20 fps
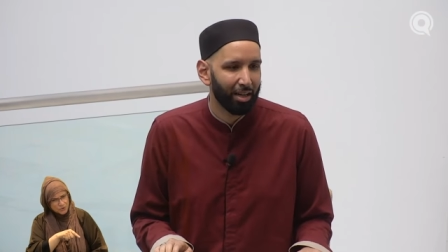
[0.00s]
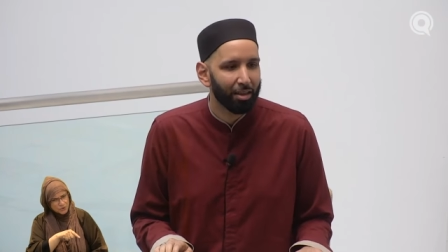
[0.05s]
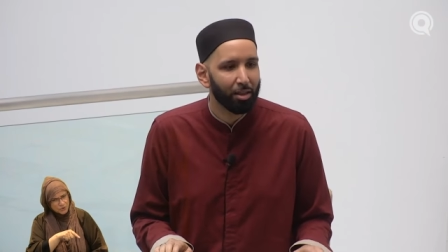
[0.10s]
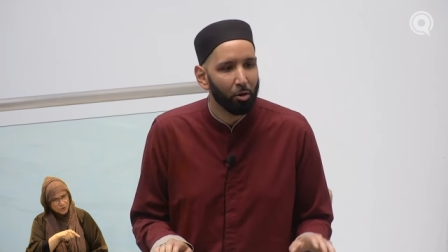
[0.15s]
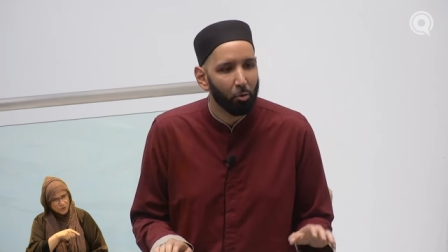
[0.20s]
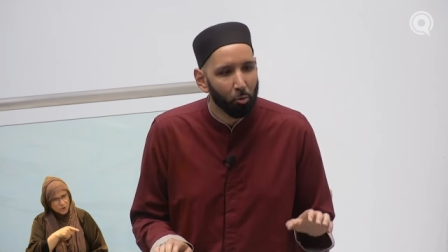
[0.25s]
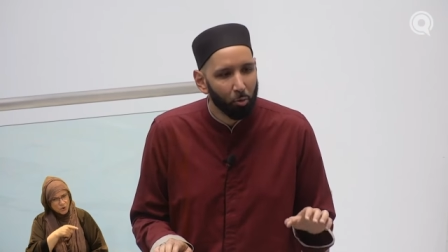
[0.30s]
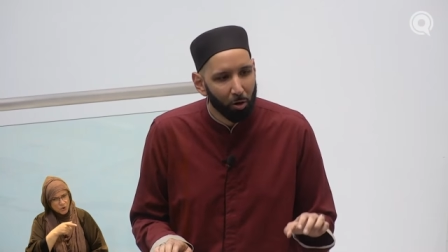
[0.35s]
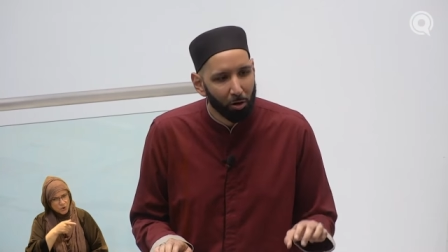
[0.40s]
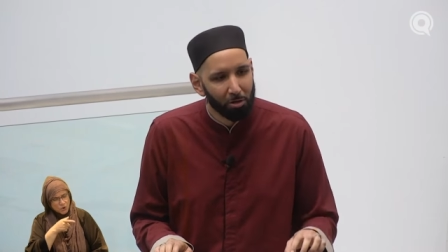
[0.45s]

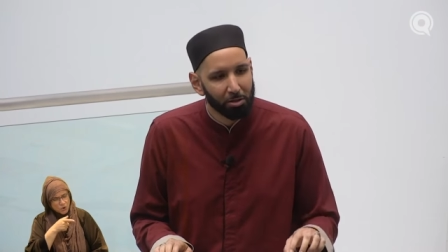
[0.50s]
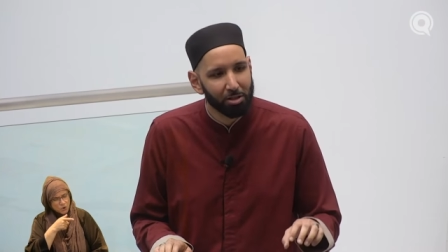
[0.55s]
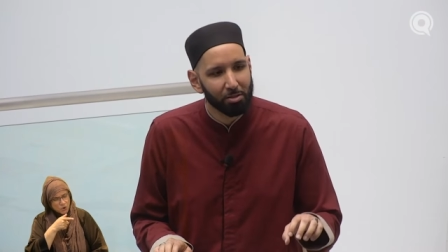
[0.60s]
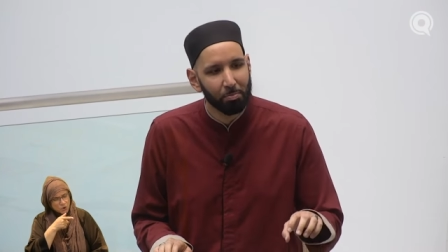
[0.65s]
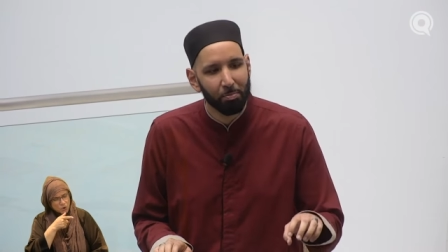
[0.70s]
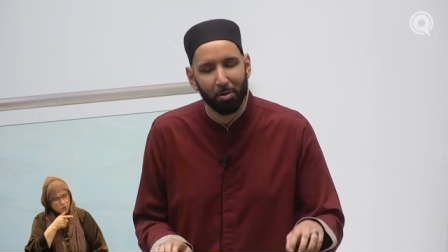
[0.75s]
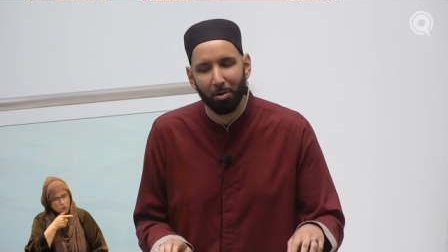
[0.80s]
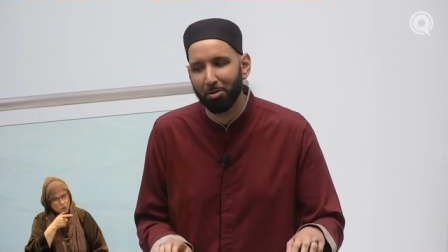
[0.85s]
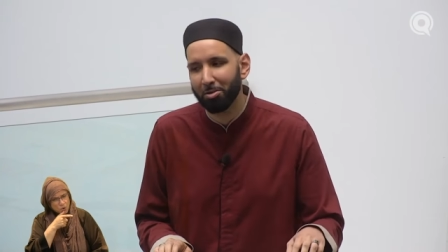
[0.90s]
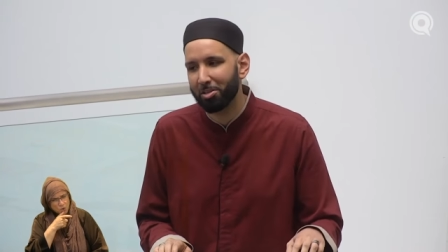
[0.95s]
The
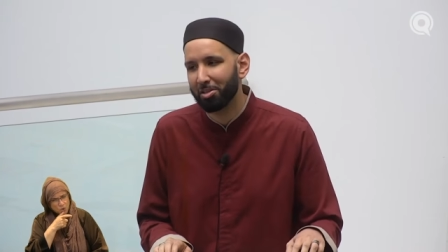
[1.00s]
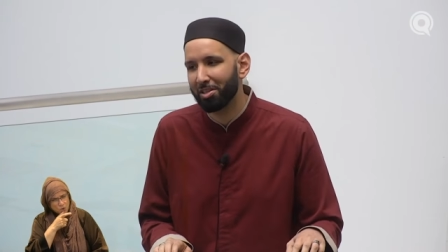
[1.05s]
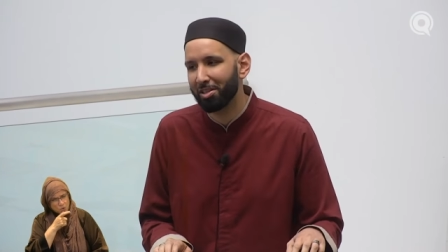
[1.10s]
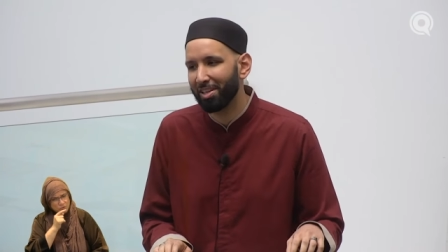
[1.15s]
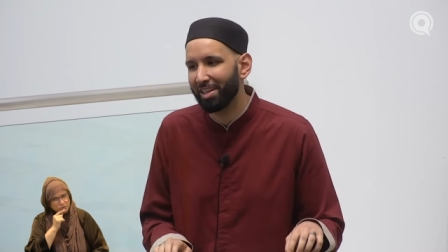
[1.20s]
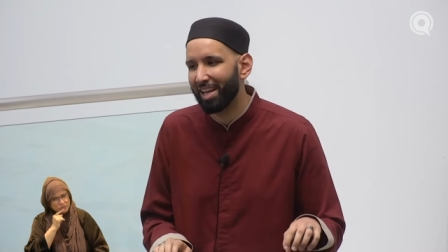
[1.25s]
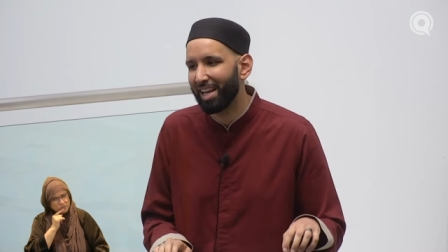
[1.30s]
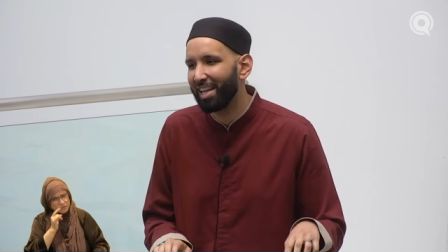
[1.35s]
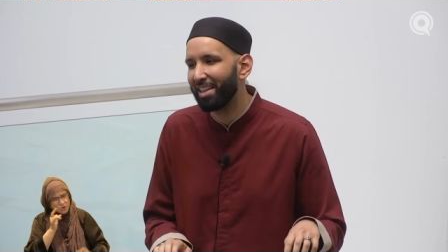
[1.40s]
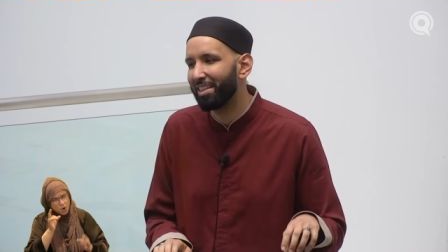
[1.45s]
worst
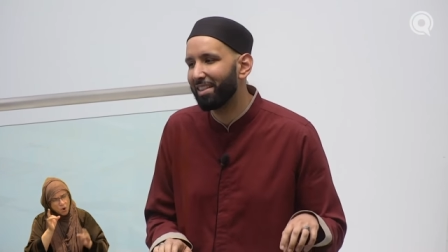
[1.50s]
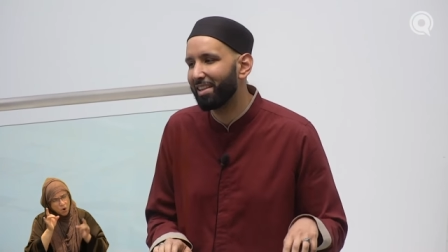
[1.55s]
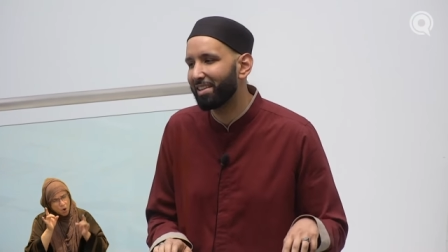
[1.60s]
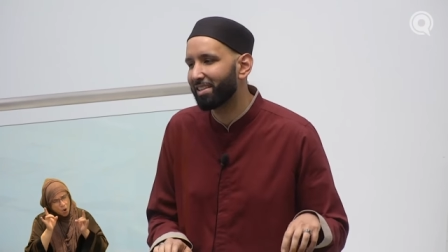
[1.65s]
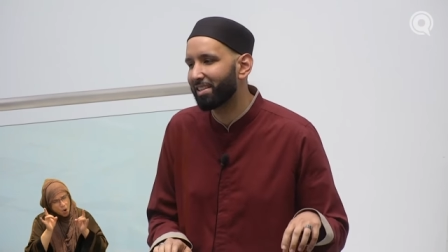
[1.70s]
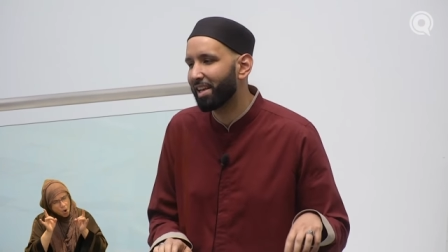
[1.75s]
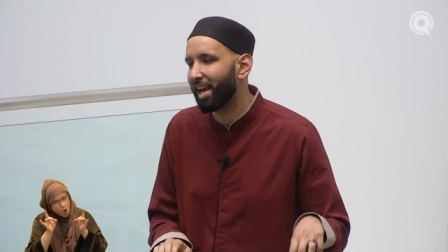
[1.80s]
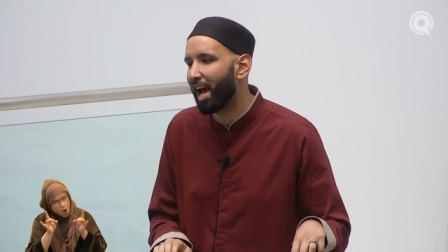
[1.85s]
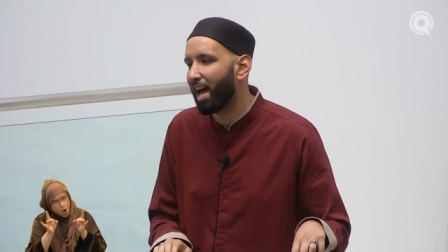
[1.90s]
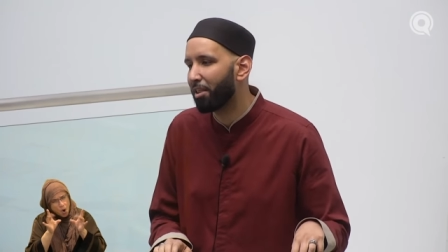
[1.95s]
person in
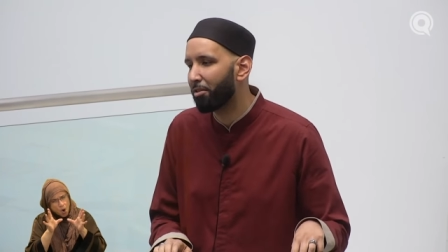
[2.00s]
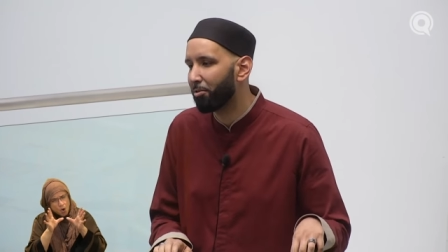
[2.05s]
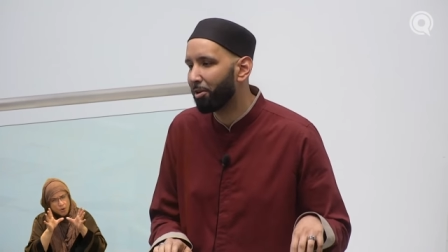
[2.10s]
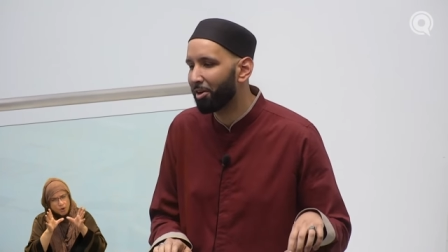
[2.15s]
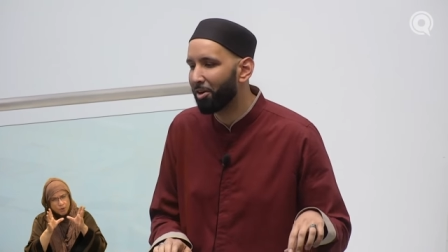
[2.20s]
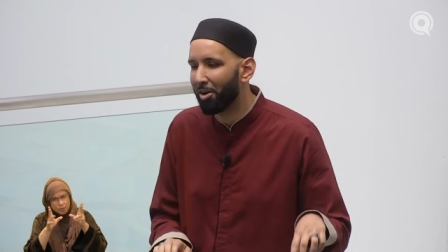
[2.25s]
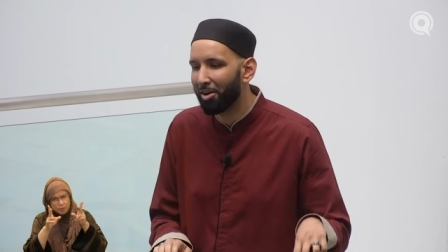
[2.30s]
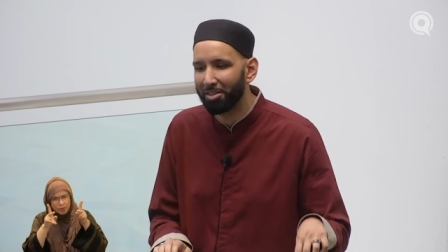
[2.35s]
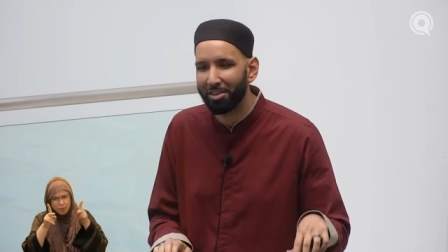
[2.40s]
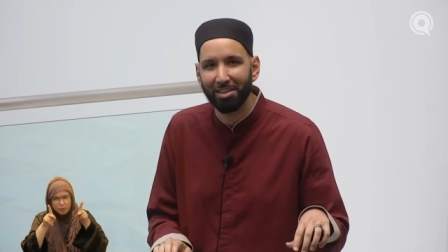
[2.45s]
this
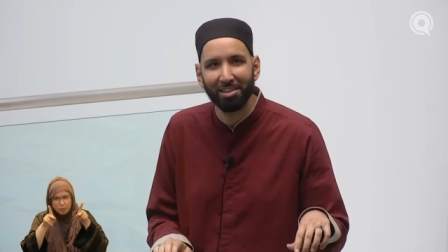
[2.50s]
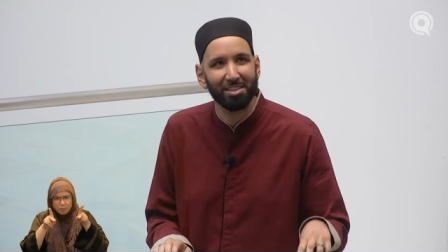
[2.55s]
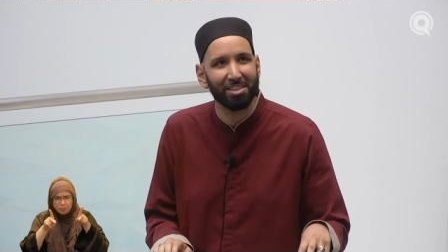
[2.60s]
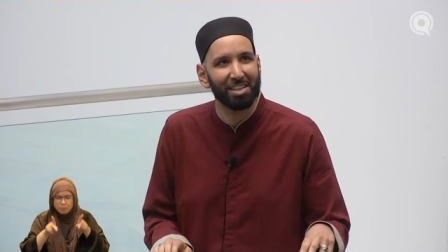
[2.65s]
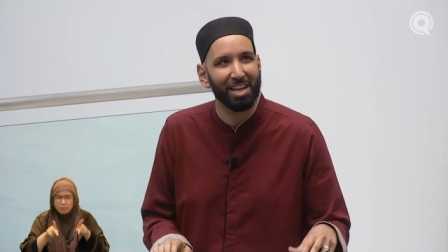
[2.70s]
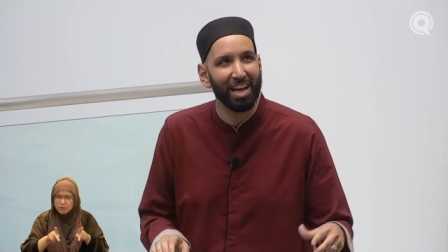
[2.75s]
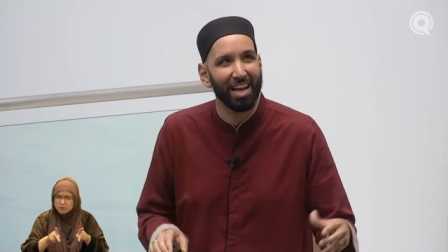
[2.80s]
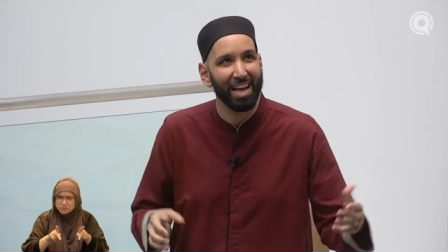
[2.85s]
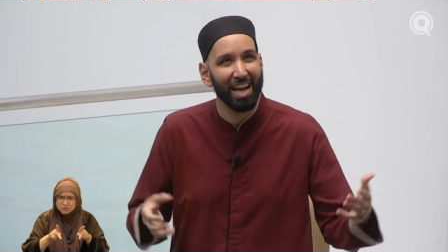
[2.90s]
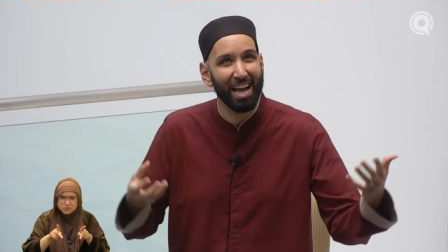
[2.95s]
gathering on this
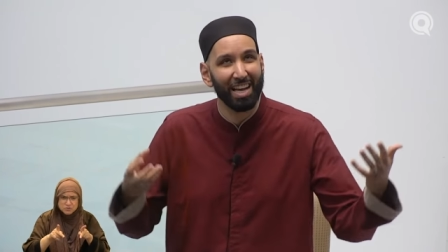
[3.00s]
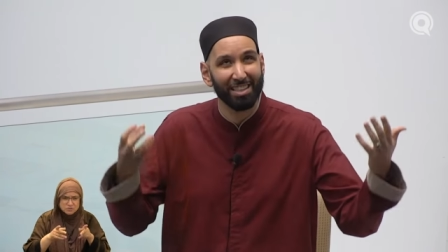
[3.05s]
day,